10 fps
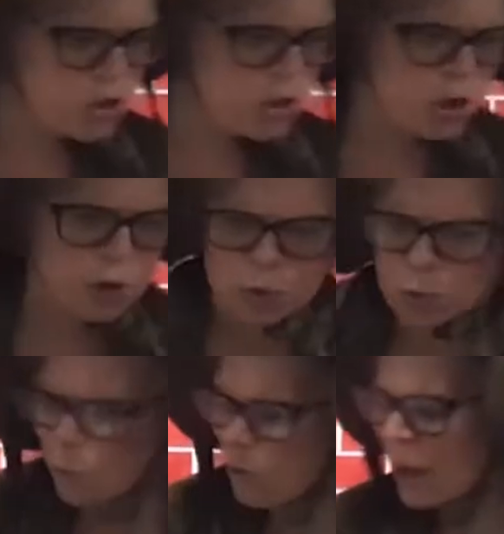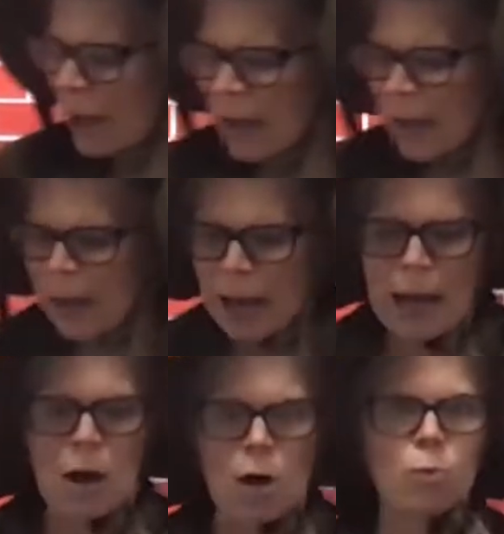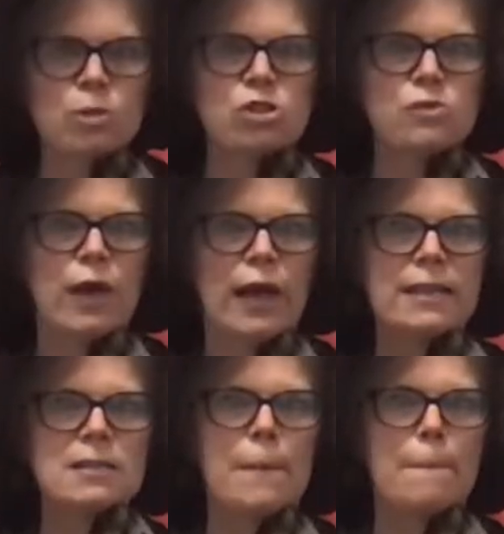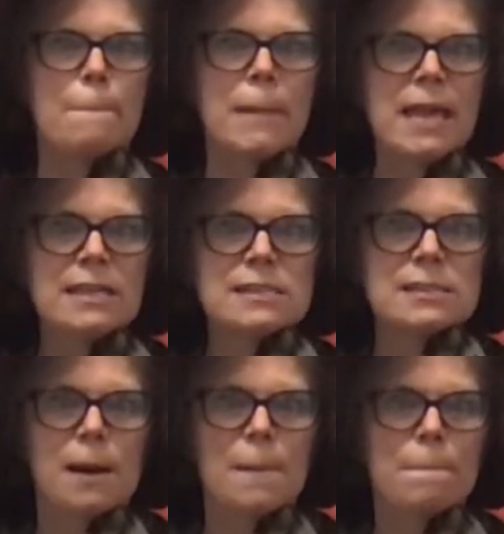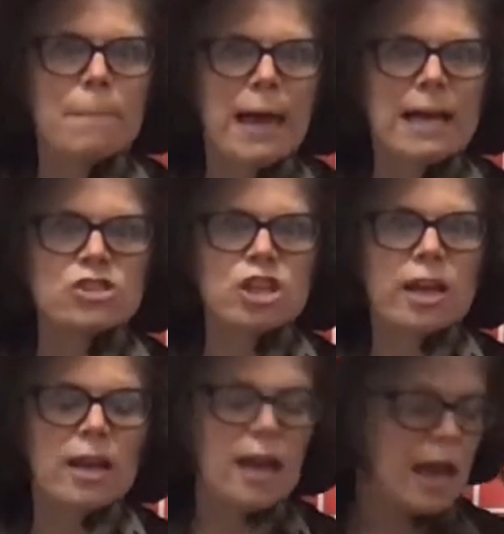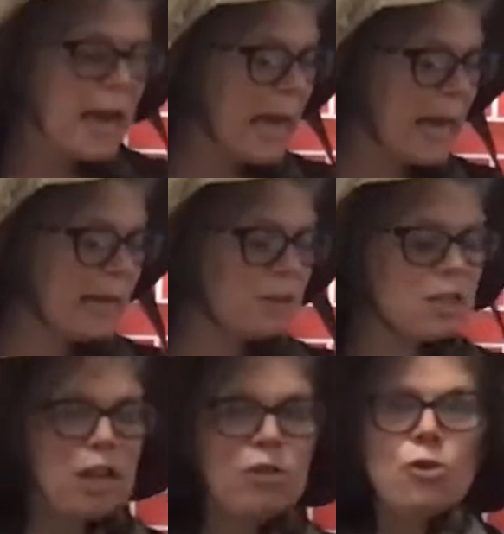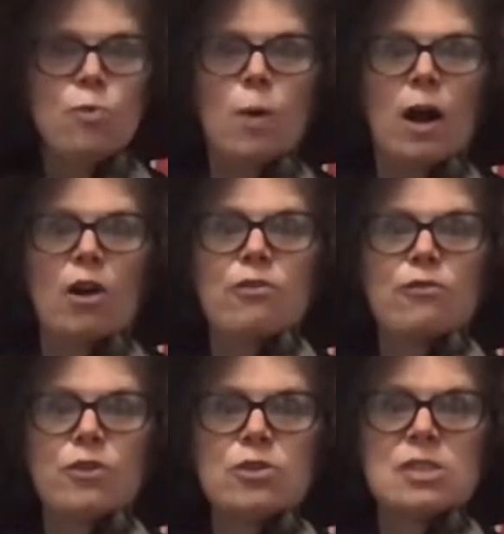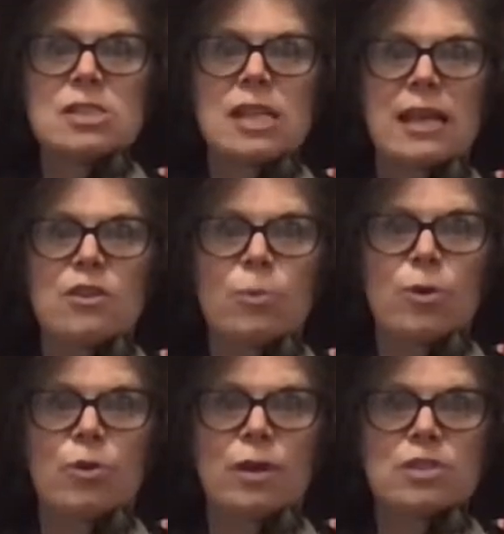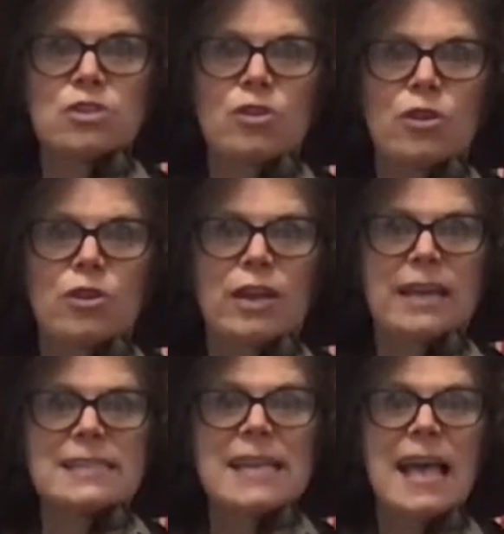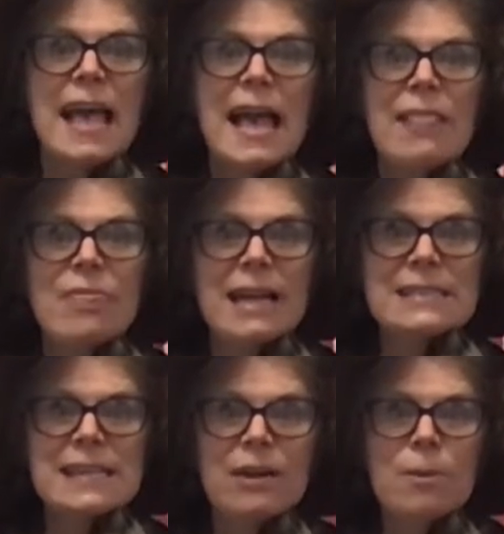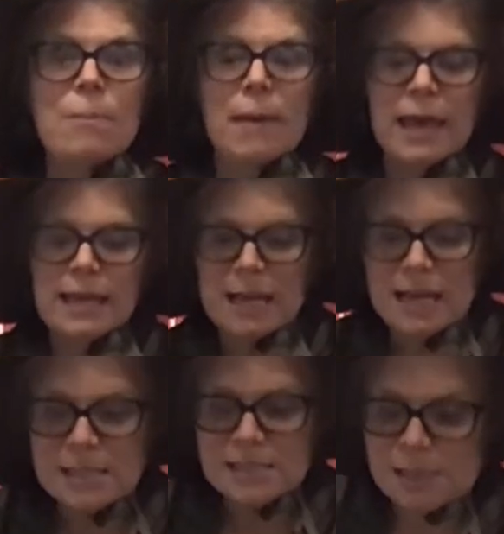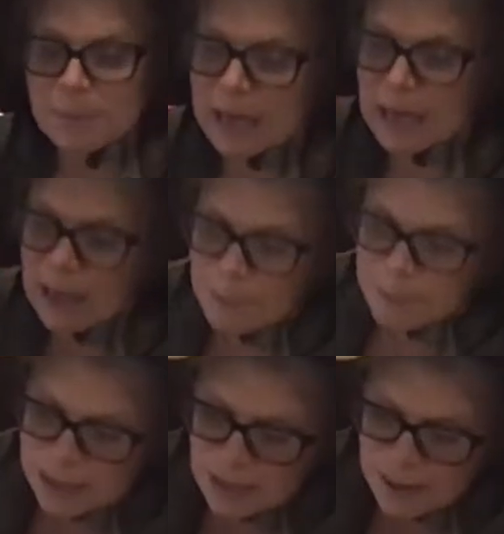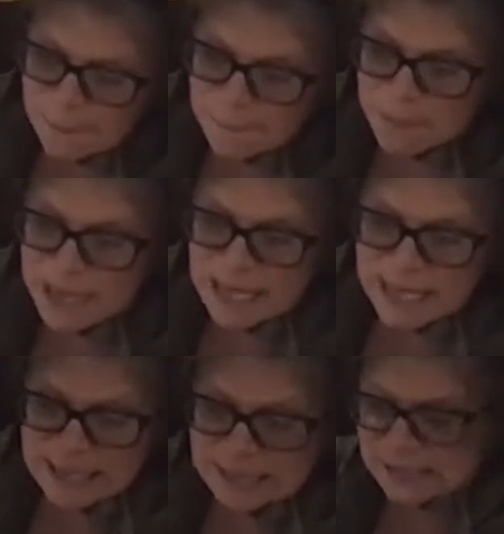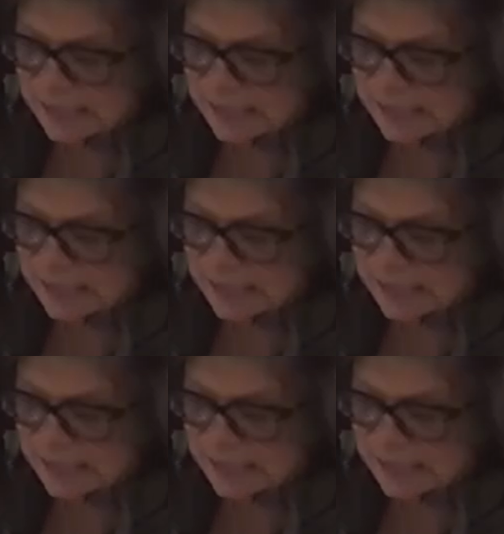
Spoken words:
do, how would you like to make some magic? And I'll tell you what our first thing that we're going to learn is, and that's how to make some common beans